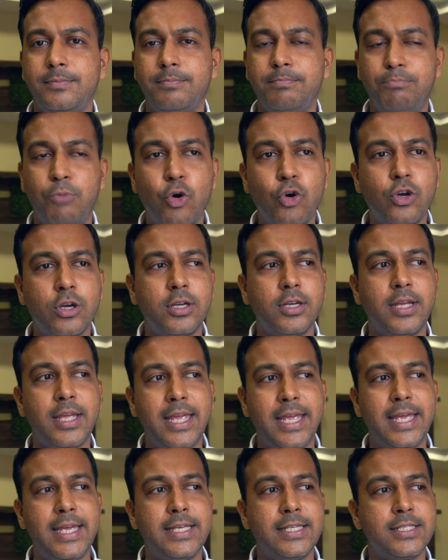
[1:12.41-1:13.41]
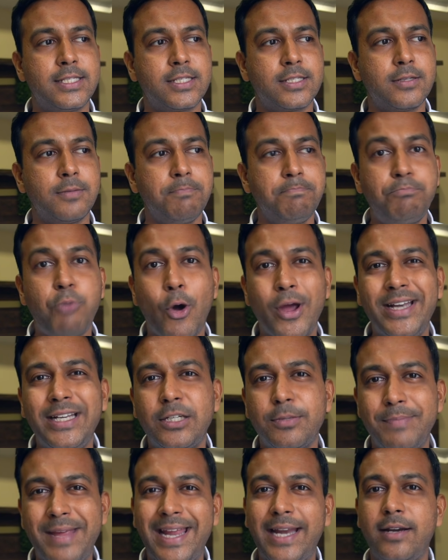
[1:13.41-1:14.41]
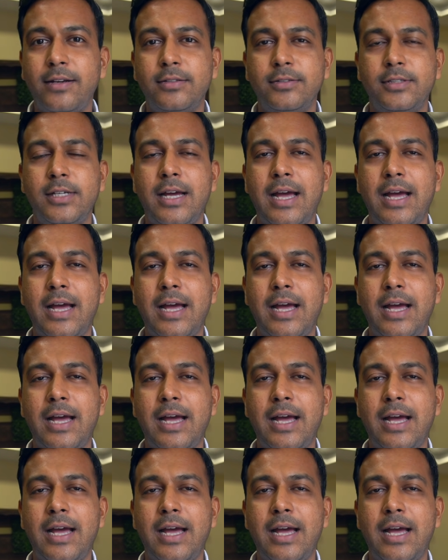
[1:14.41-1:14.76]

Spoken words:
book is Point Made.